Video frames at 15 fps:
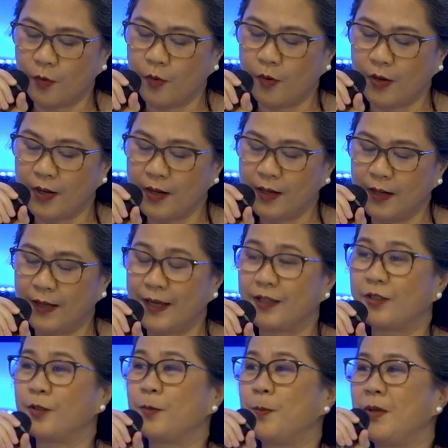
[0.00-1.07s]
or
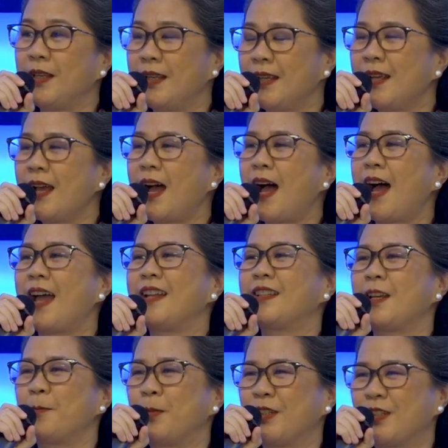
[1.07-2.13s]
letter B, high
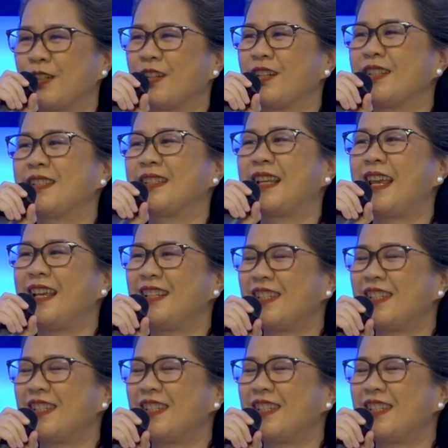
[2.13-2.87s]
temperatures. Okay,